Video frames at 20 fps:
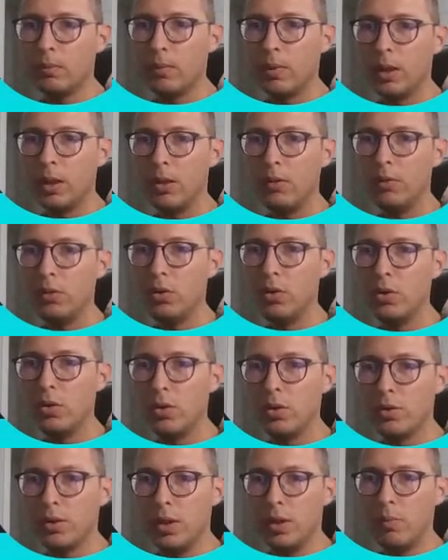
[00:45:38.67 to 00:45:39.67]
If you
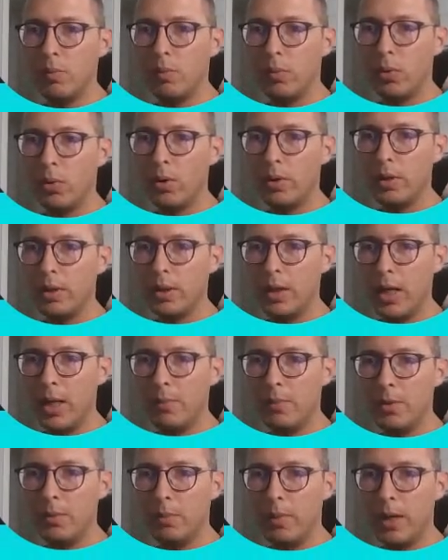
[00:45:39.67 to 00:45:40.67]
just import the
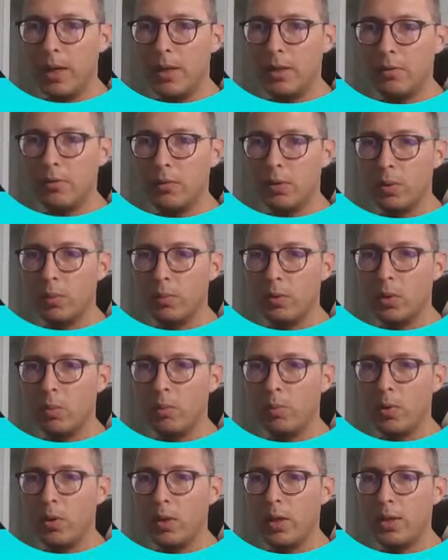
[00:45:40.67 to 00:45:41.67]
namespace from
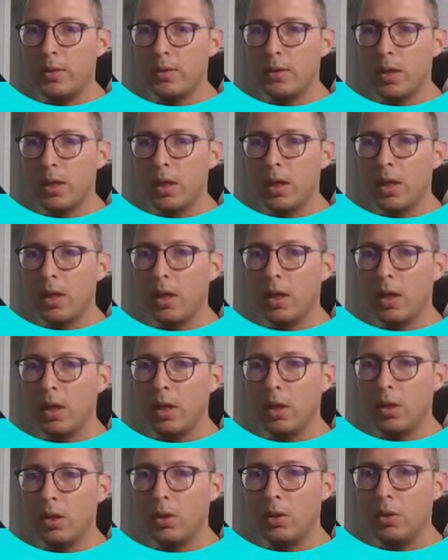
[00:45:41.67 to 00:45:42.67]
components,
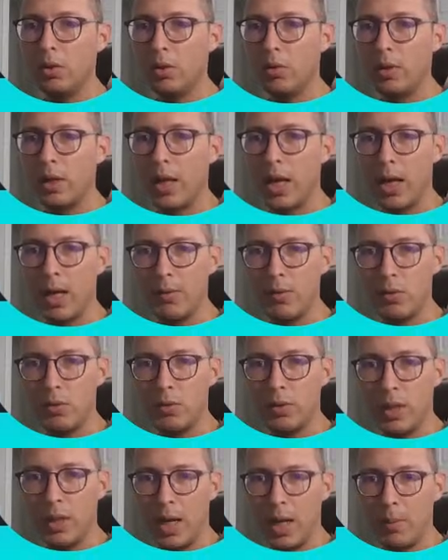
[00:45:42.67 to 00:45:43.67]
you don't have to
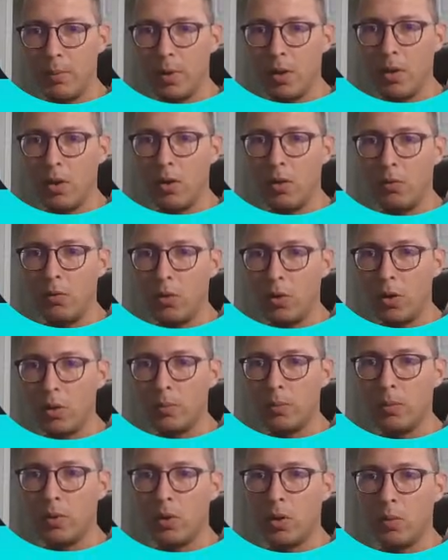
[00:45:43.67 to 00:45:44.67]
type
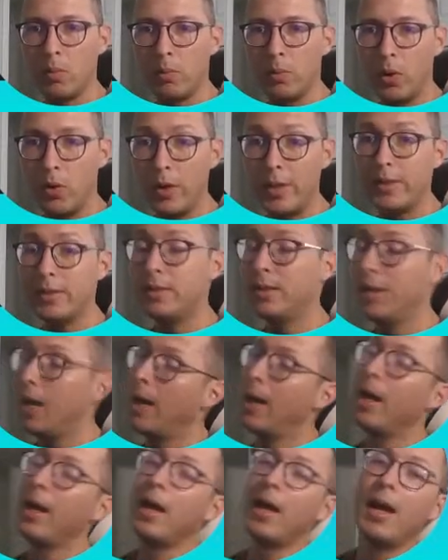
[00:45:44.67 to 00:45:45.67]
form components. Yeah,
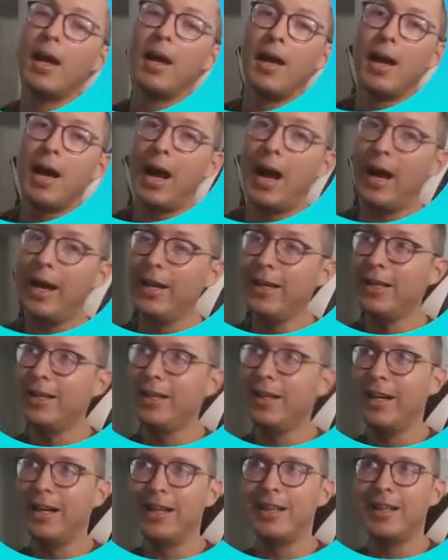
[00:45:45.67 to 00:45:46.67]
I
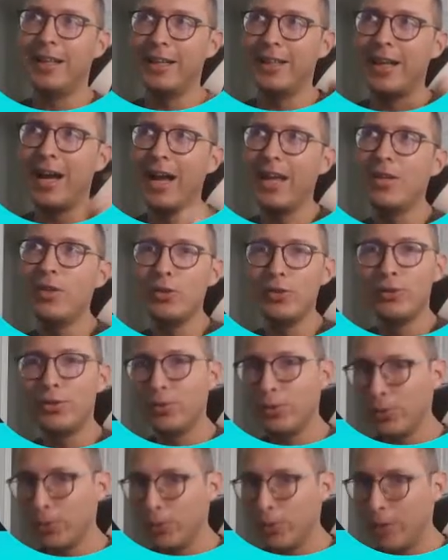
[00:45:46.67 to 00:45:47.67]
used to
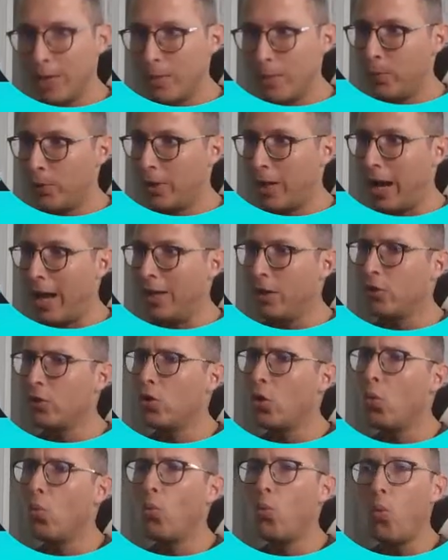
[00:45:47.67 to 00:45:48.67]
do that, but I don't
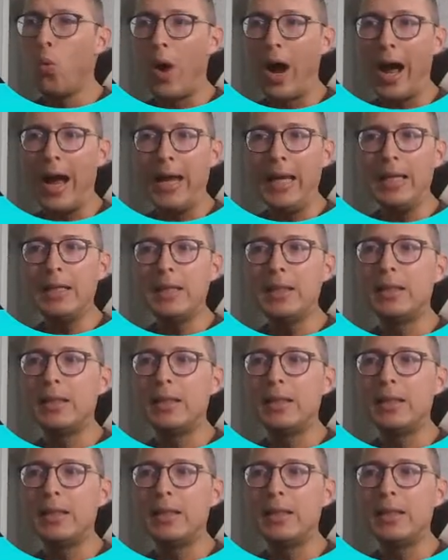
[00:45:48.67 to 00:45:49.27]
know why.